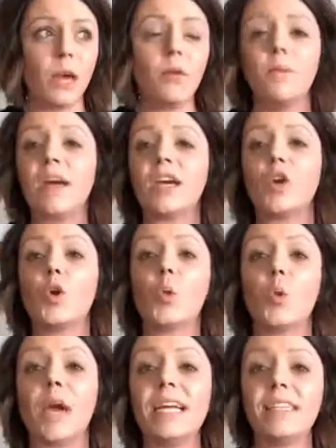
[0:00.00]
would make a
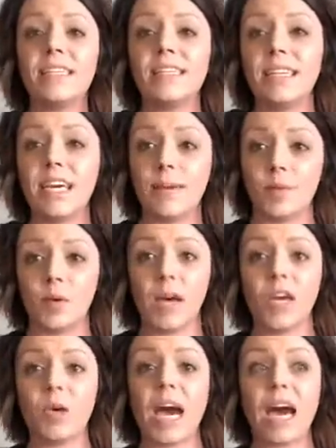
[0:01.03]
great team, okay?
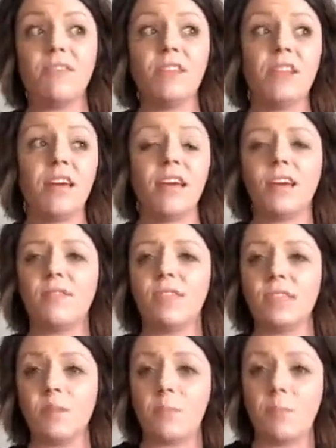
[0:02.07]
You have to think of,
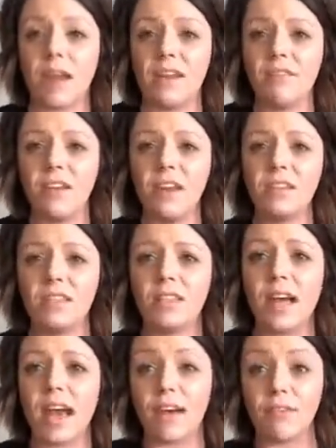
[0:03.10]
does it benefit
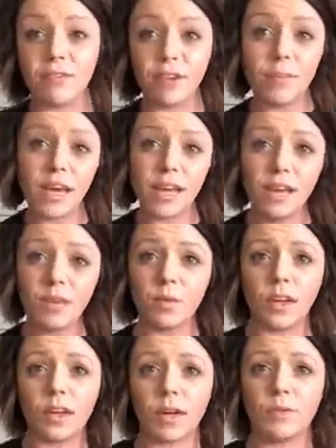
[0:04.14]
everybody
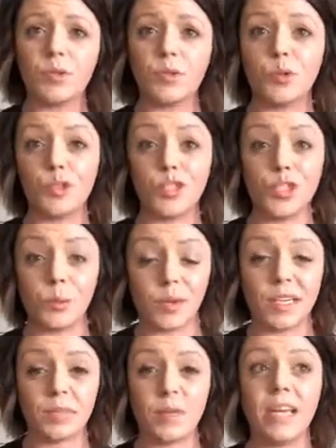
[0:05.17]
when it comes to strategic
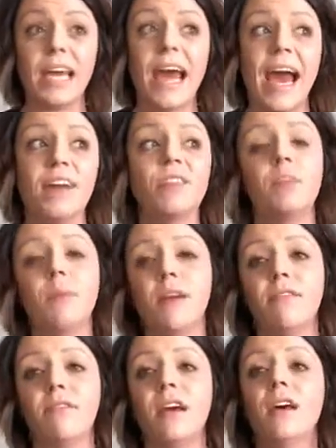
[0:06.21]
placement? It has to
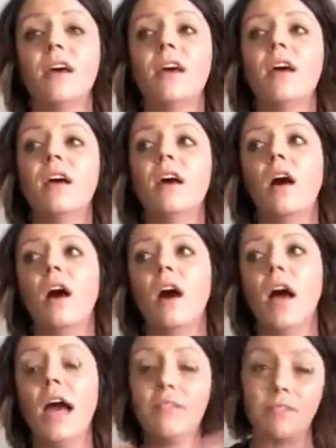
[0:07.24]
benefit
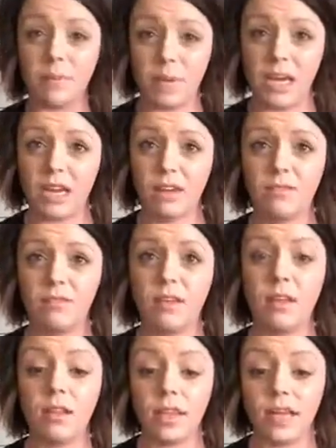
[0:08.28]
everybody
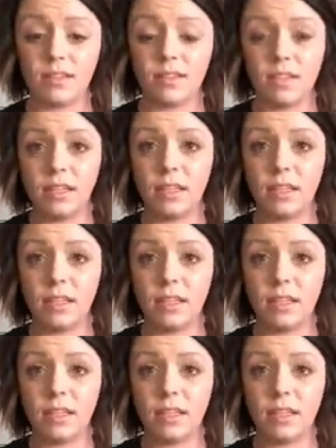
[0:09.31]
that's